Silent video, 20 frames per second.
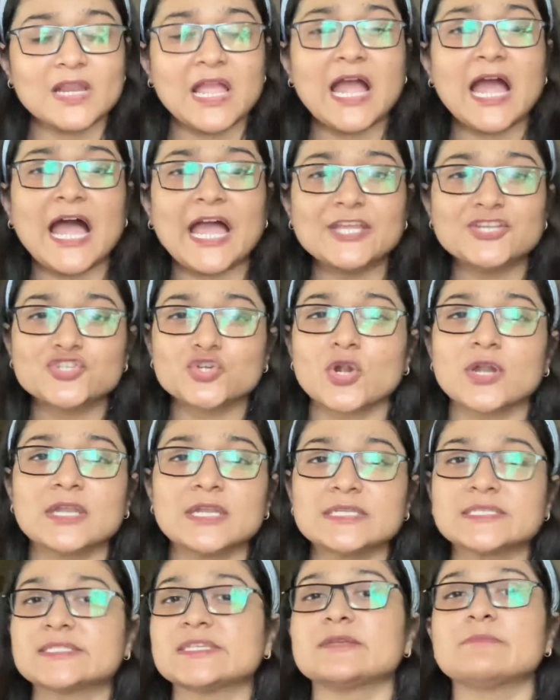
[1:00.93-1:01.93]
I
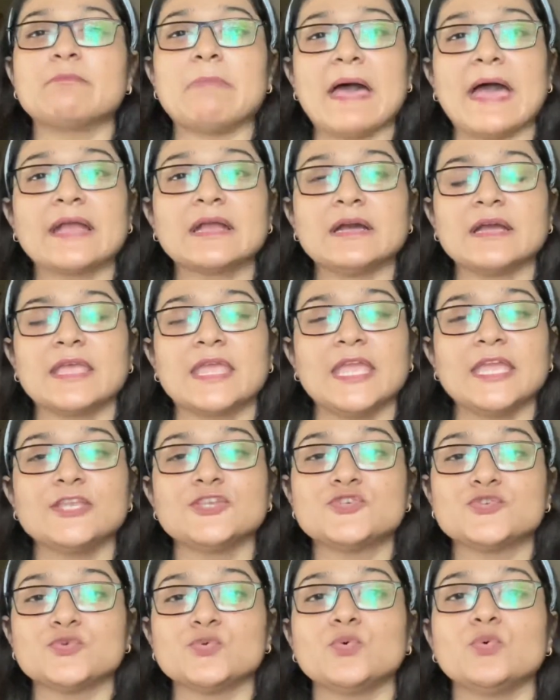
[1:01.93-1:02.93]
shortlisted back
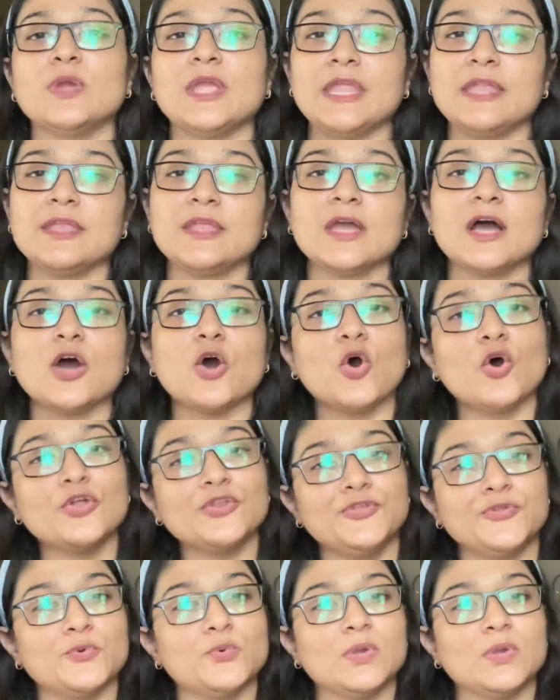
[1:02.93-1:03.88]
again to India or U